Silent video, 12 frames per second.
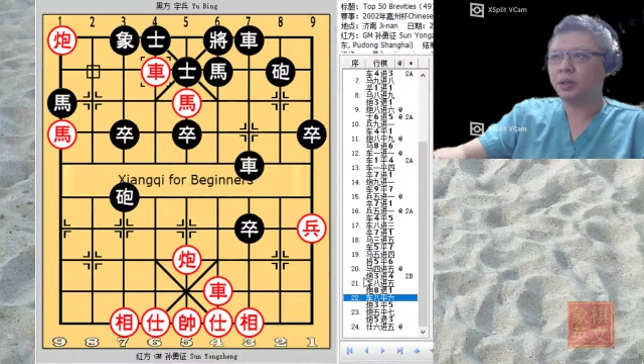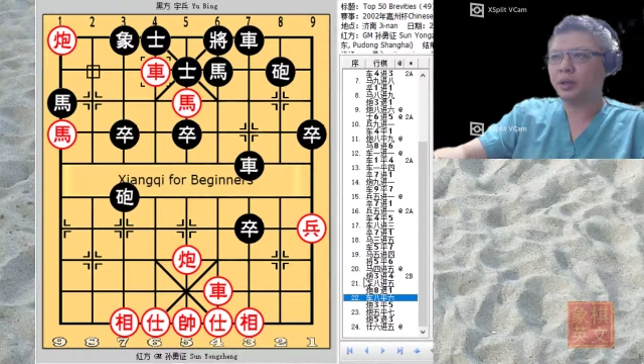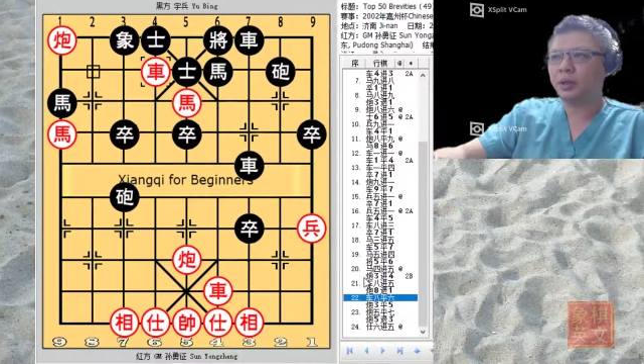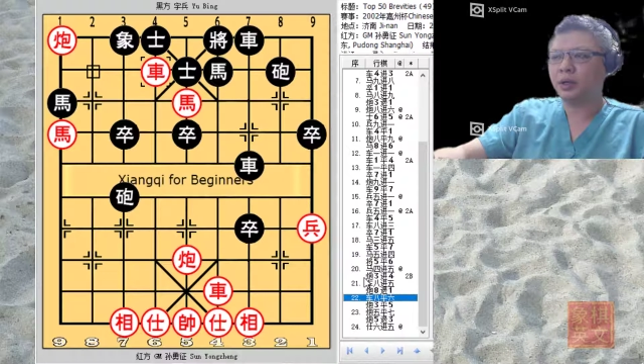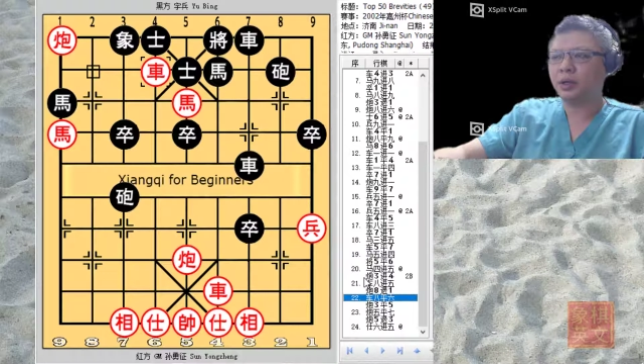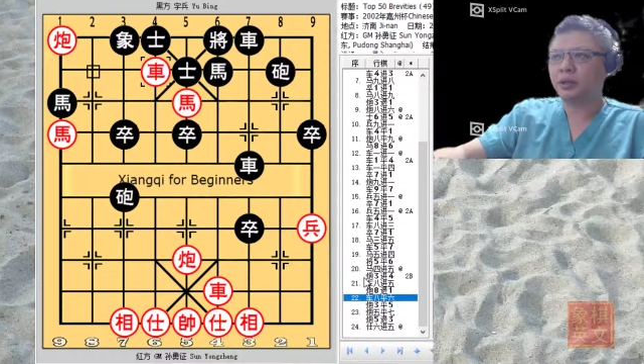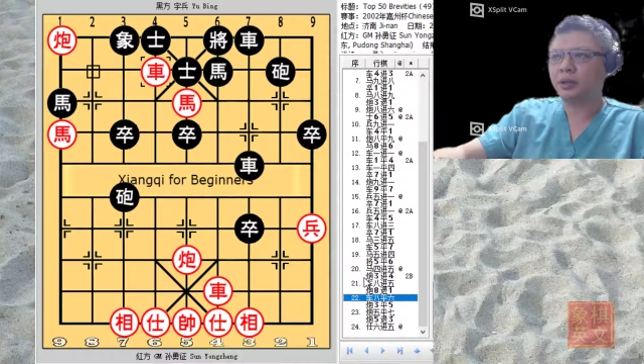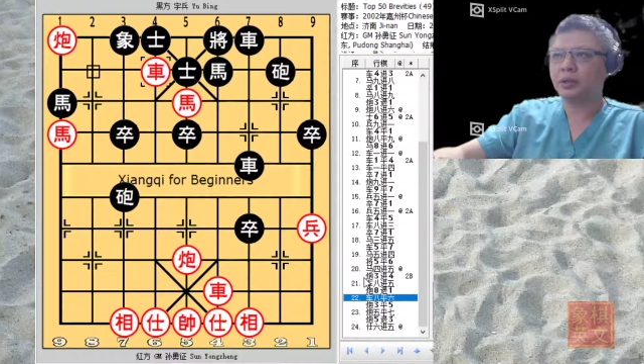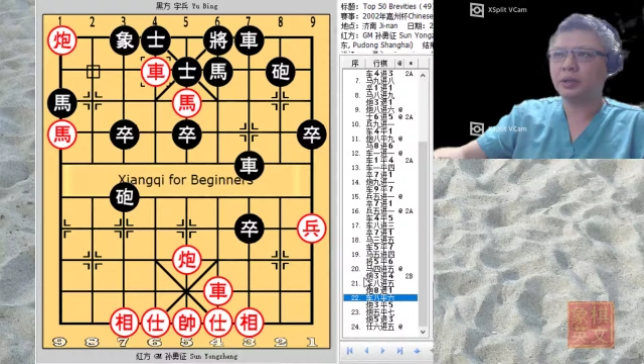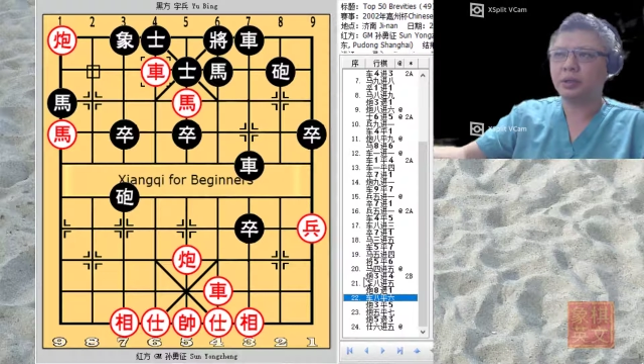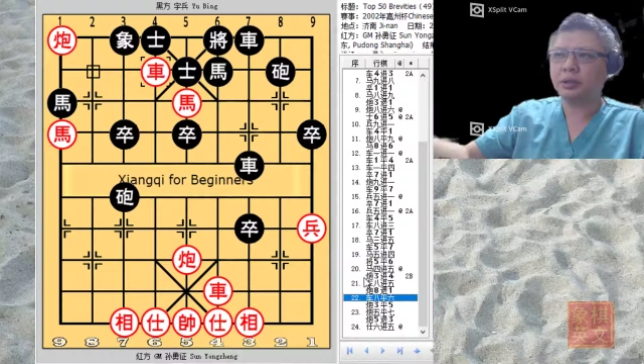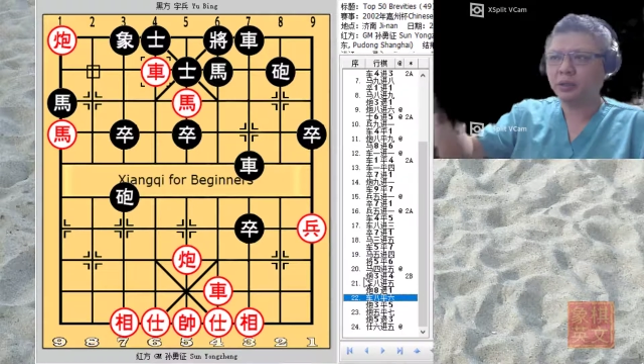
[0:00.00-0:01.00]
and
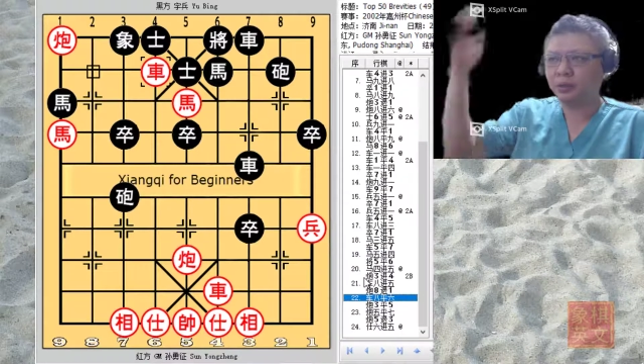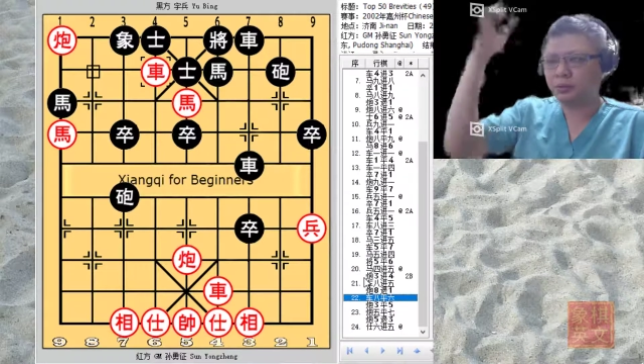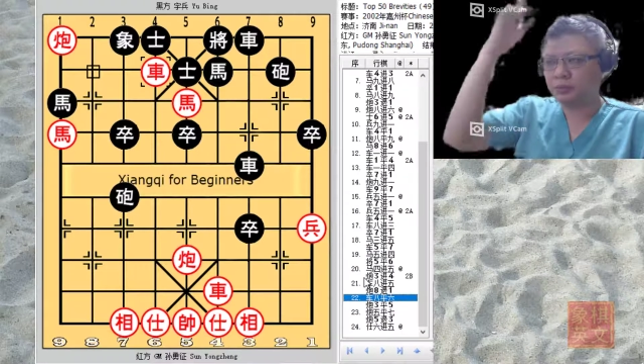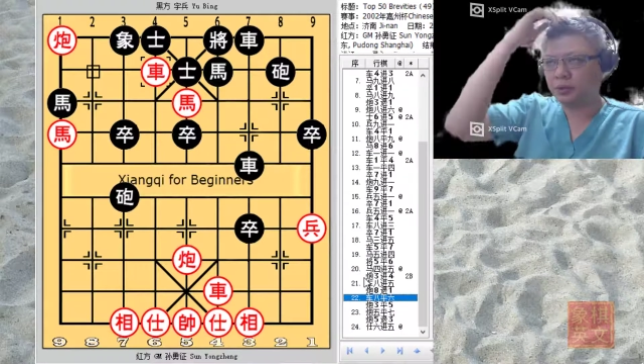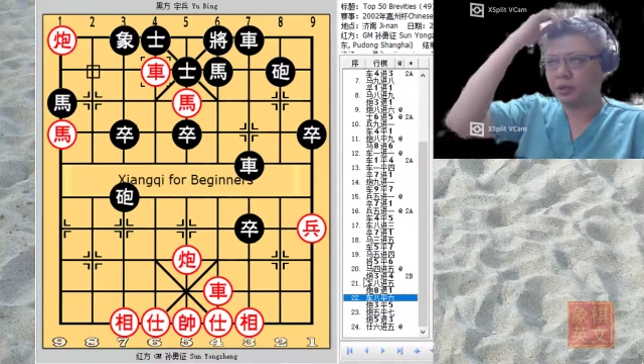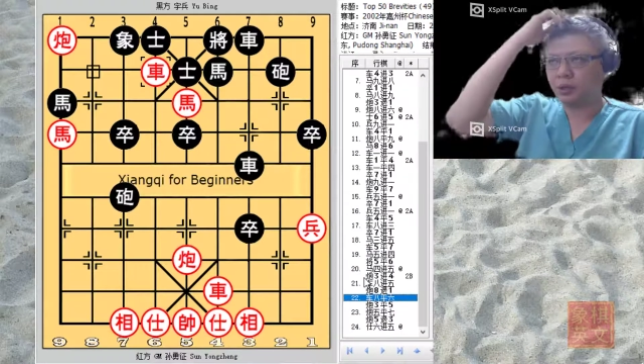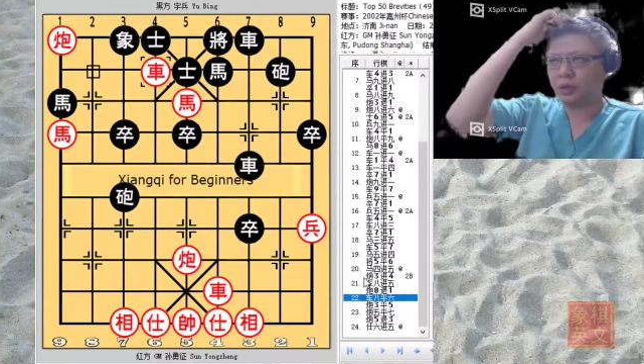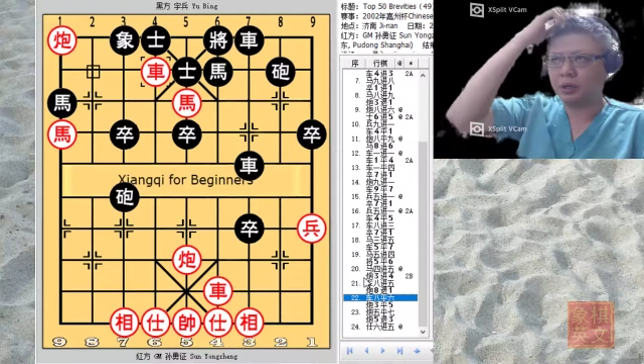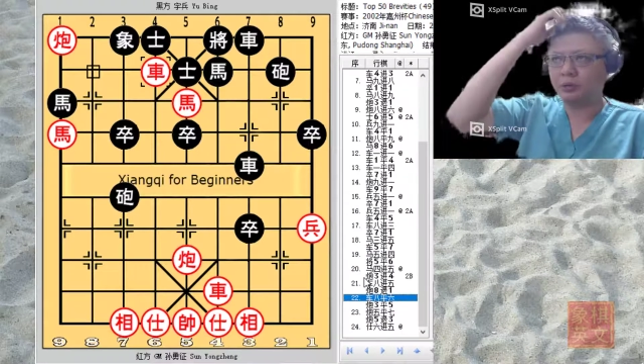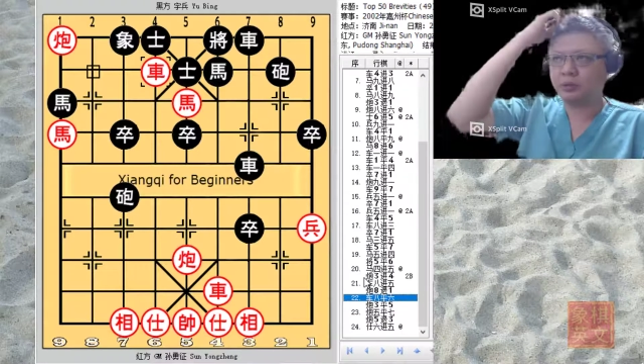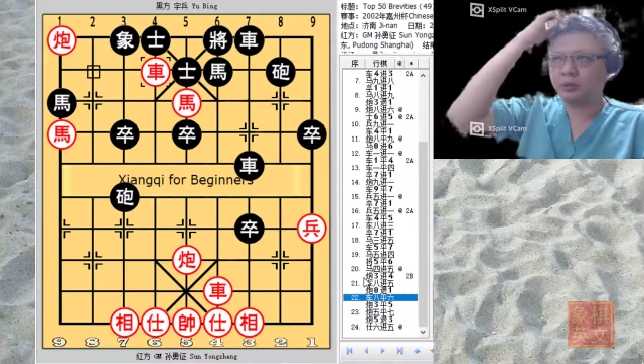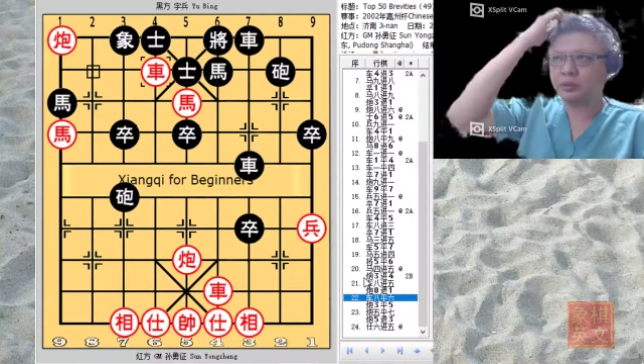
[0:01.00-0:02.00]
this will
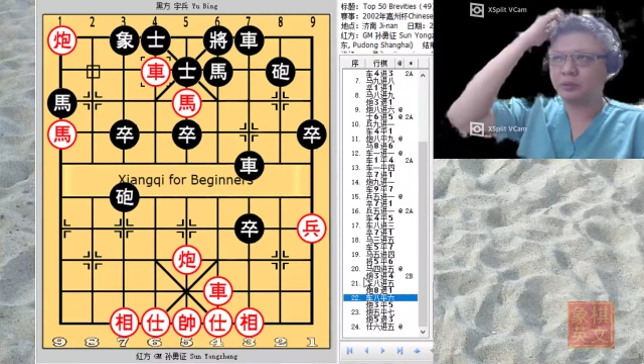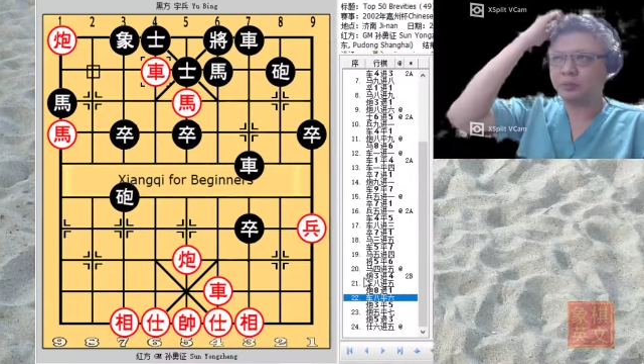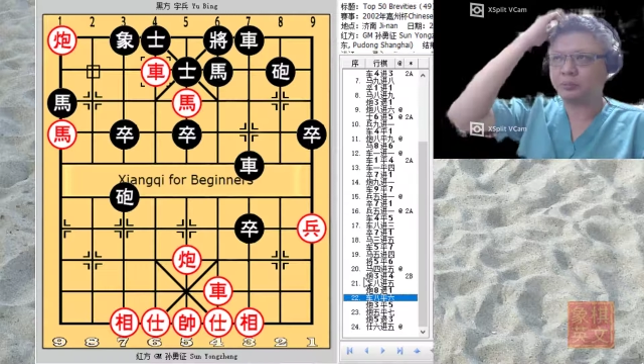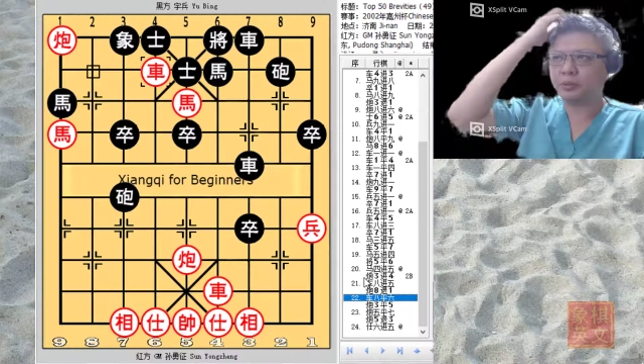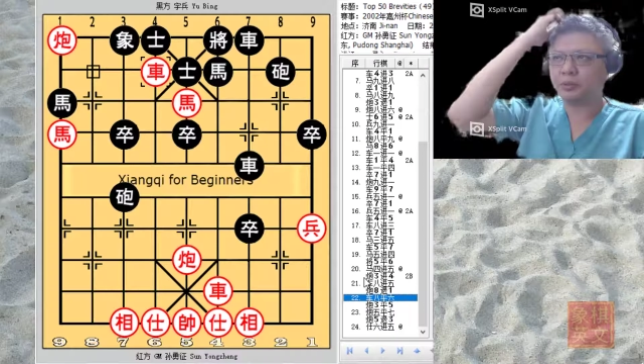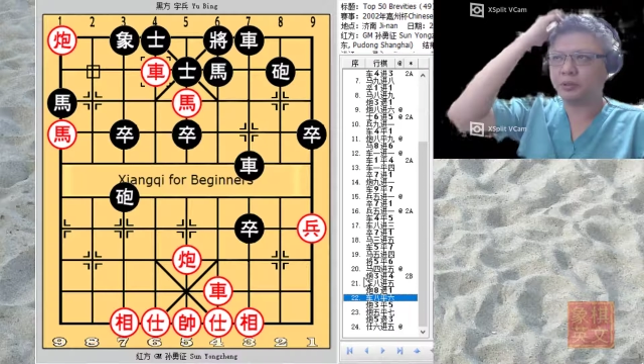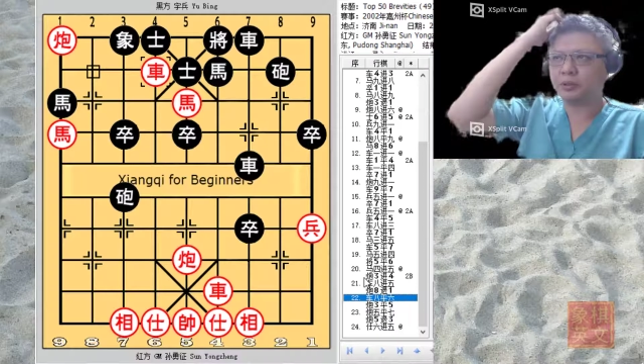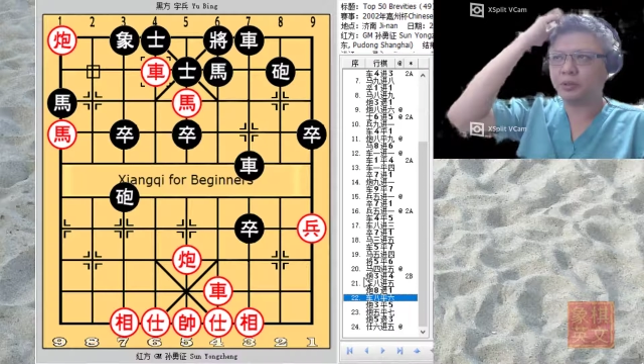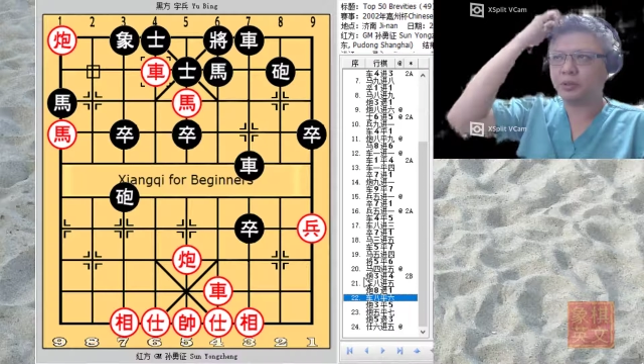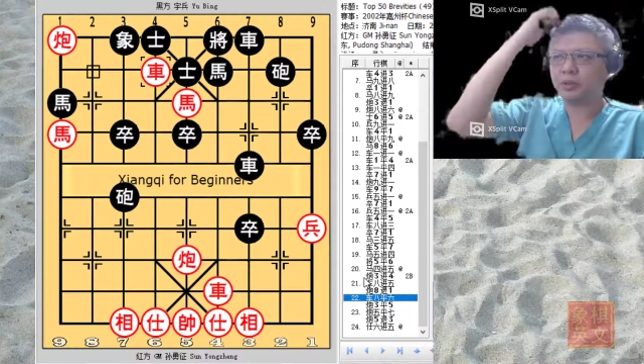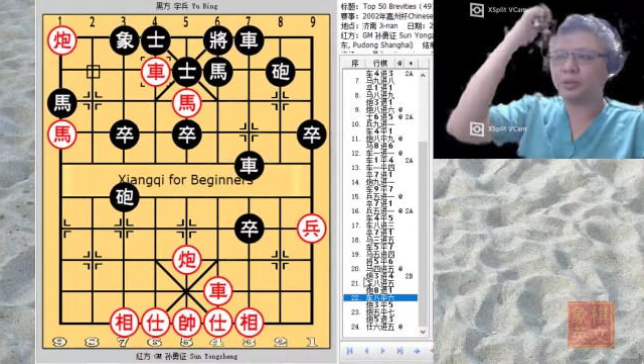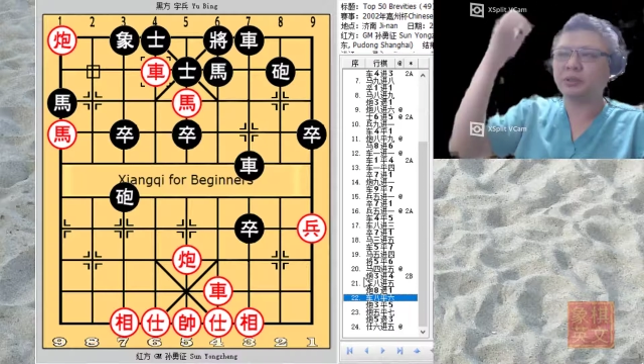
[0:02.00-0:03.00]
allow red to
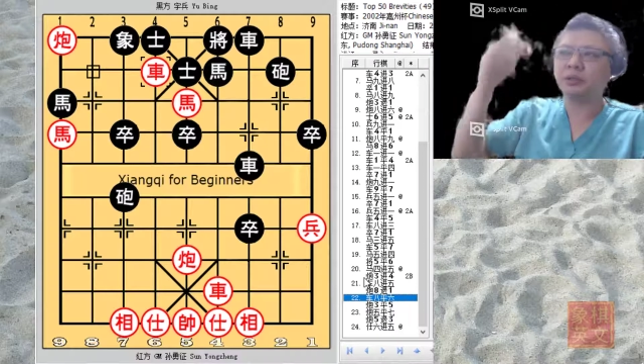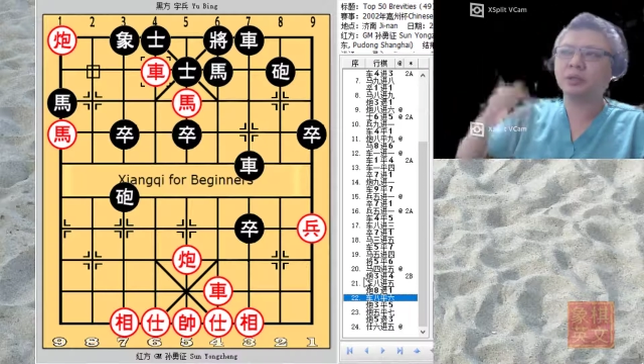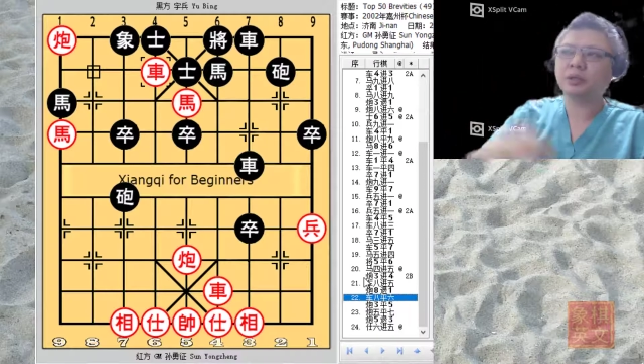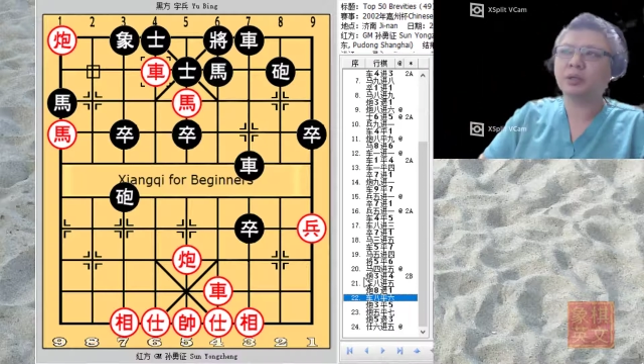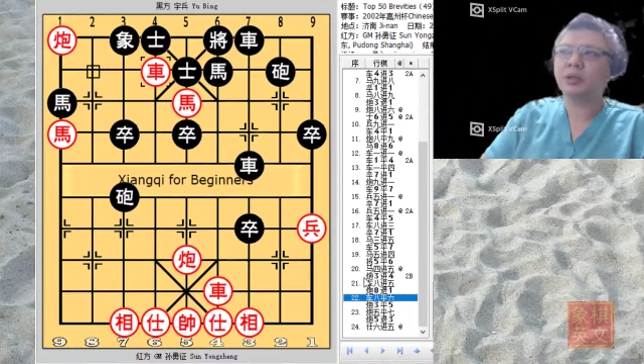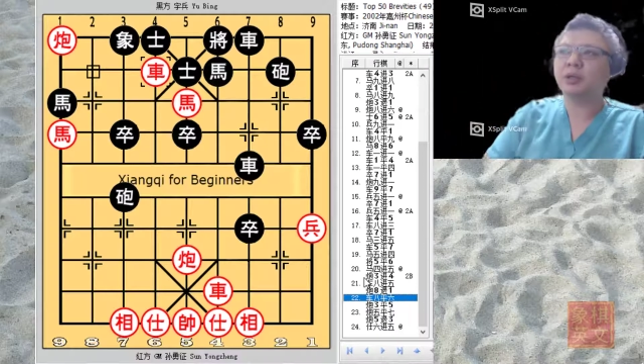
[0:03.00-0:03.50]
position his